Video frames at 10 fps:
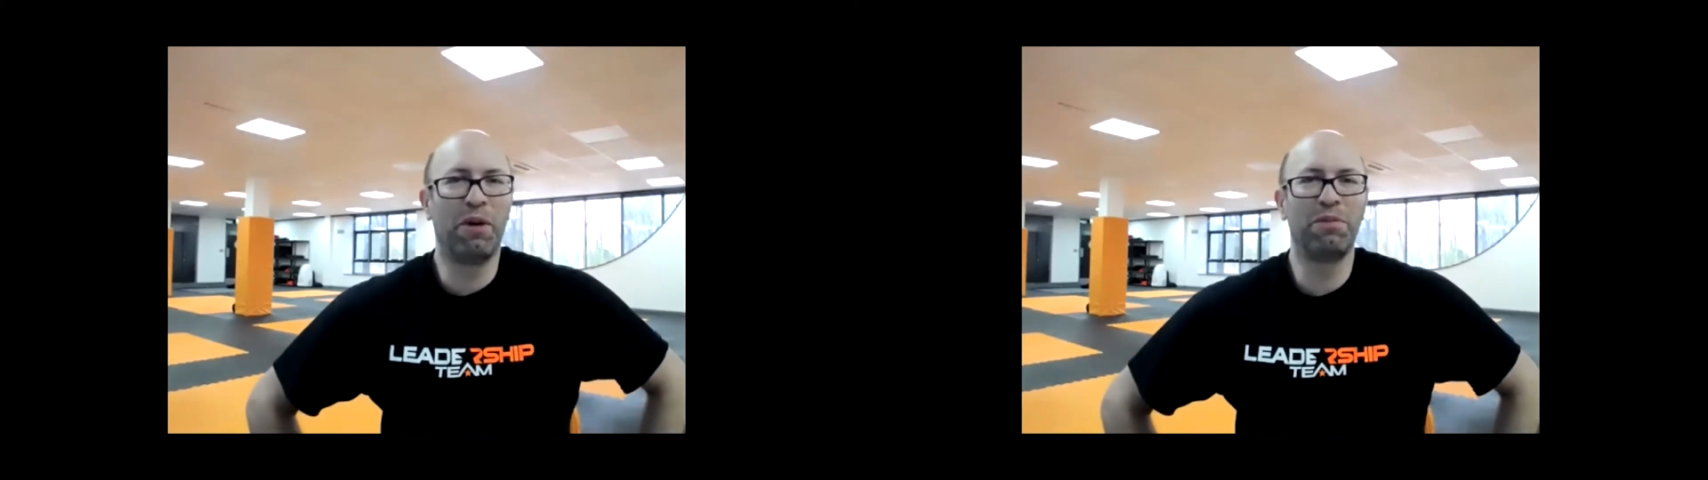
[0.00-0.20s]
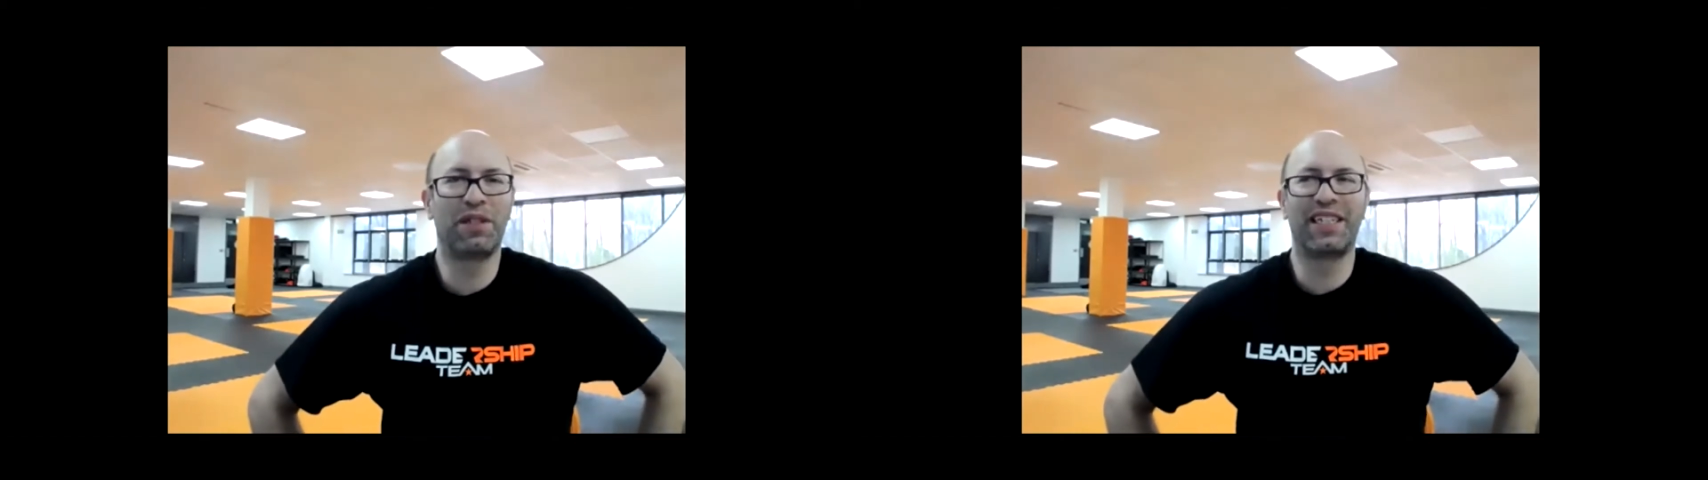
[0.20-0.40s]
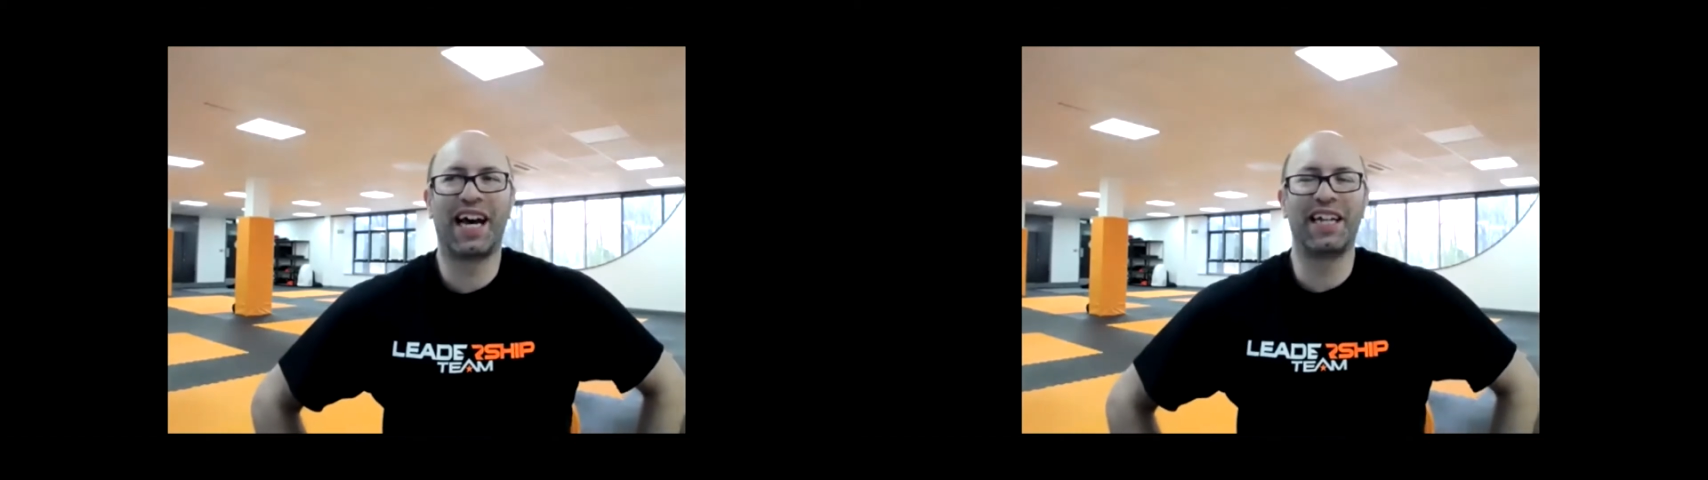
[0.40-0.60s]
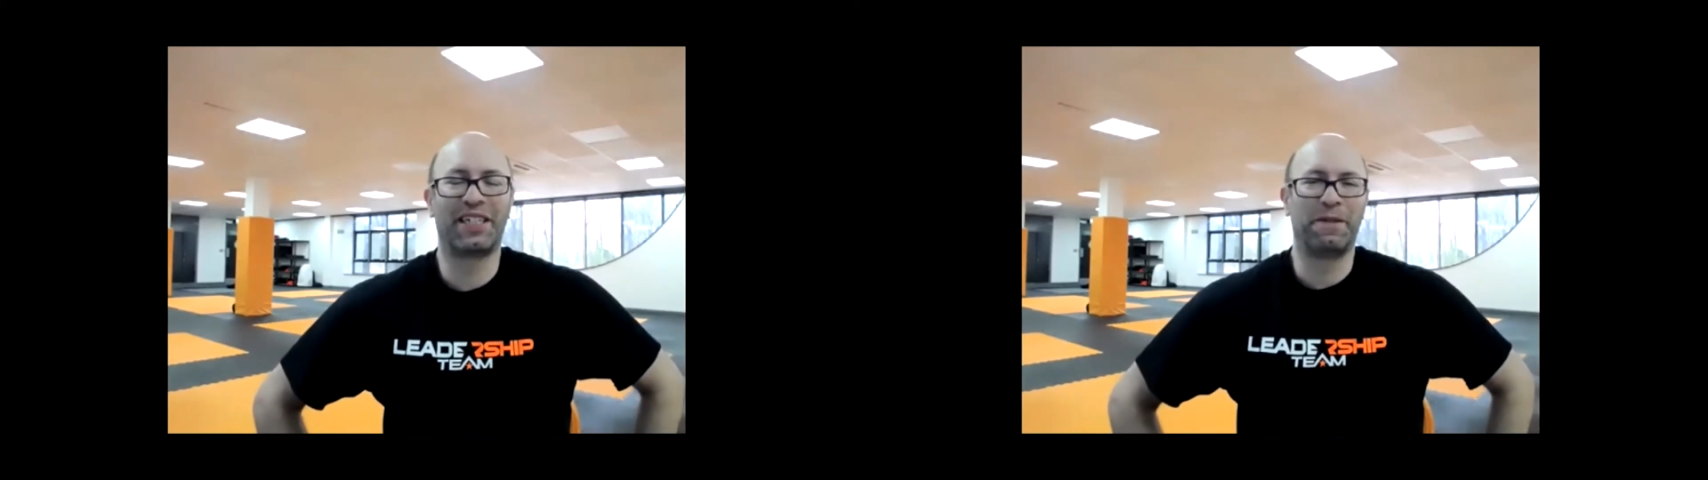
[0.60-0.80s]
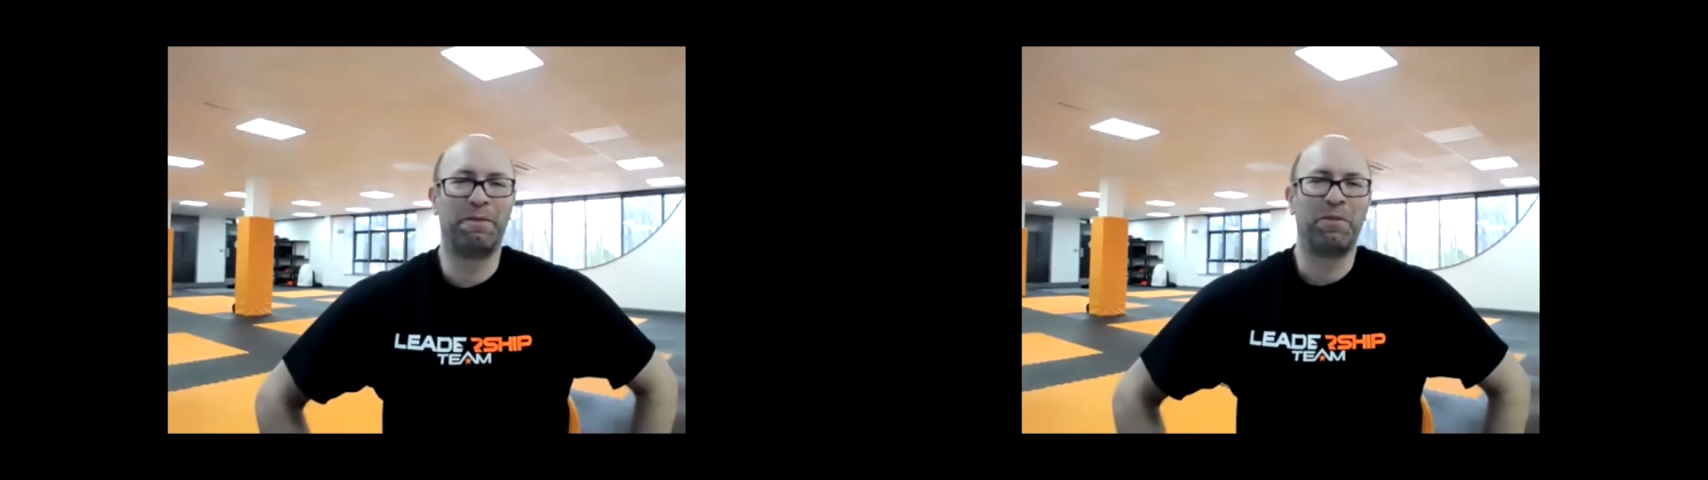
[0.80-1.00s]
Mums and
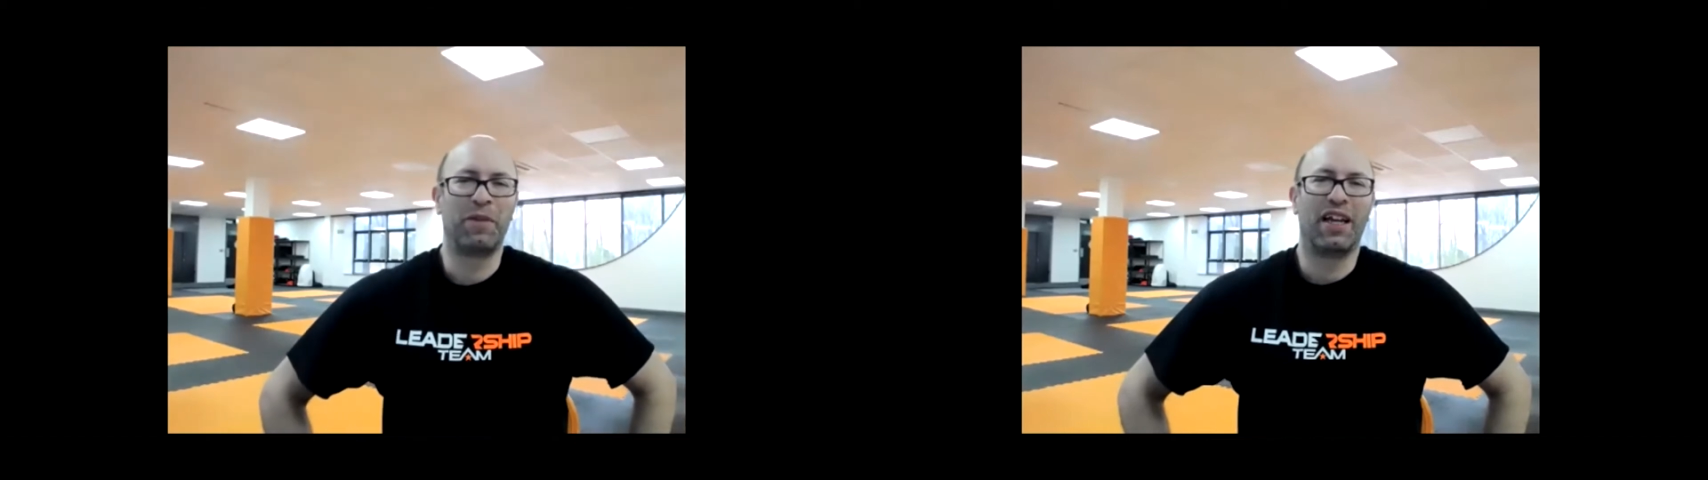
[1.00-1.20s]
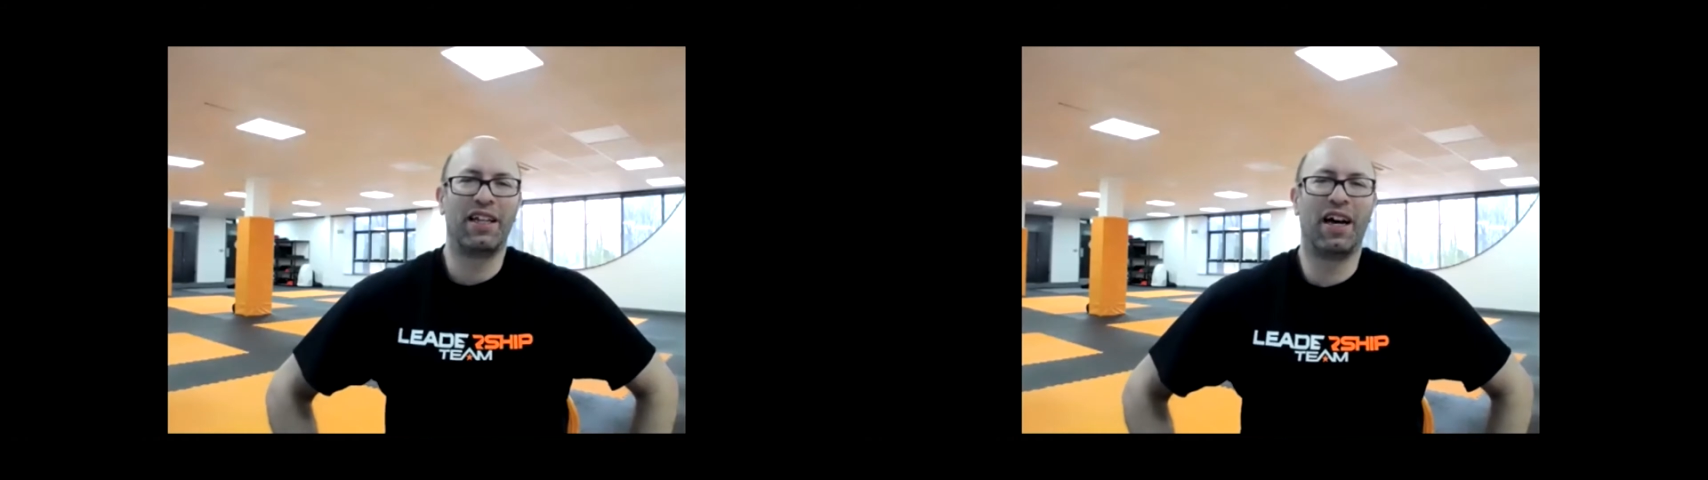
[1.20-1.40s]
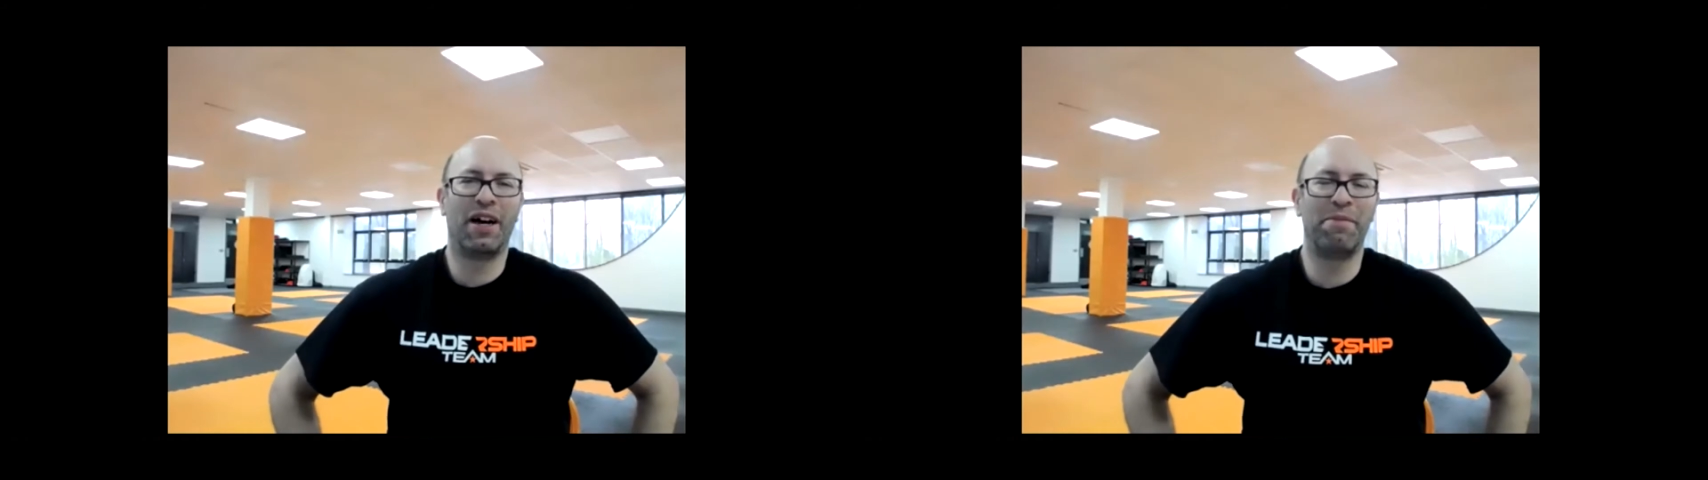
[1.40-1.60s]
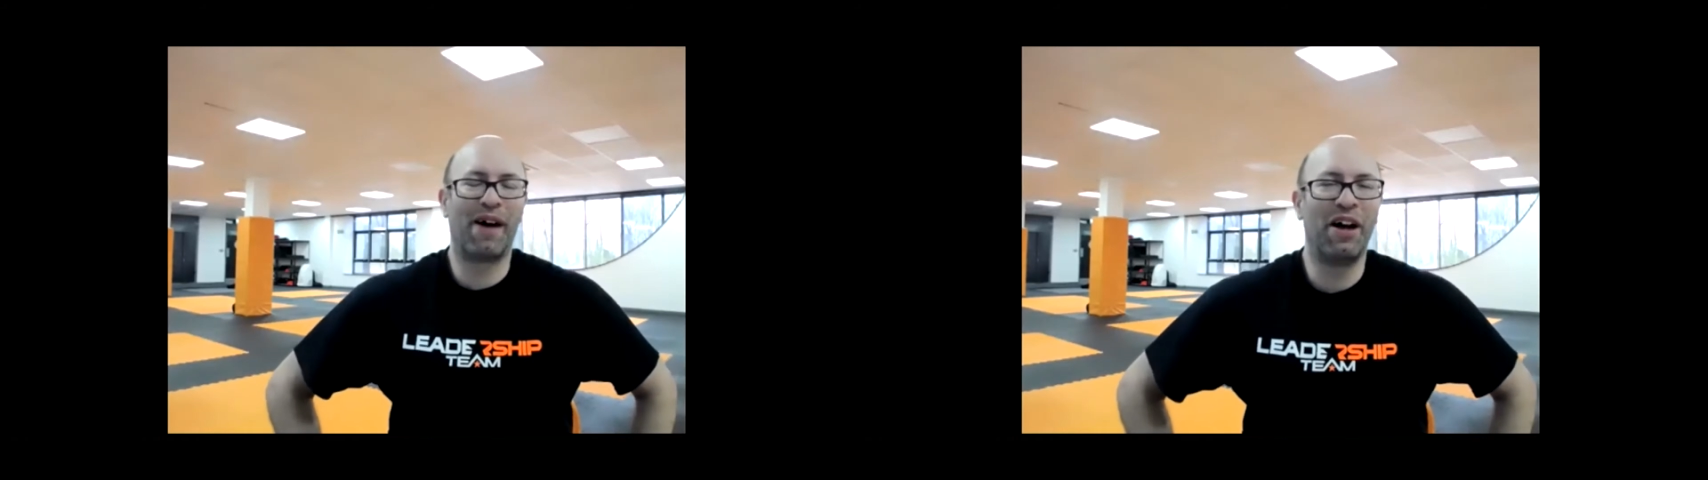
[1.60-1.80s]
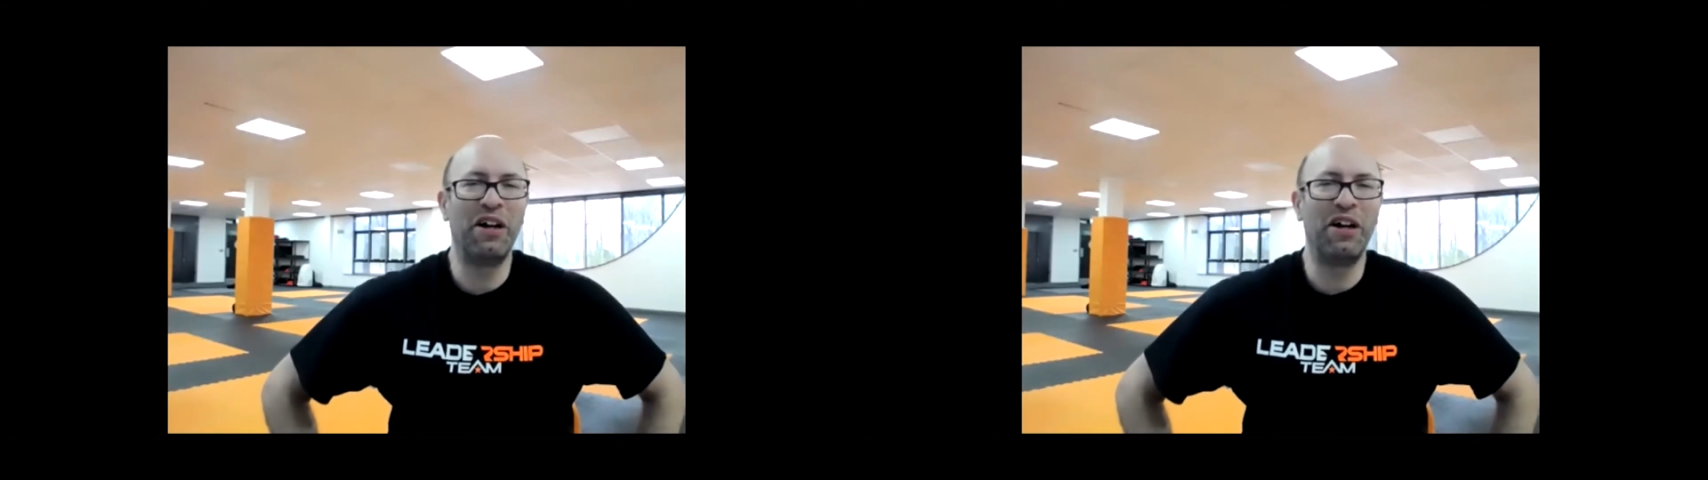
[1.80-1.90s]
dads, I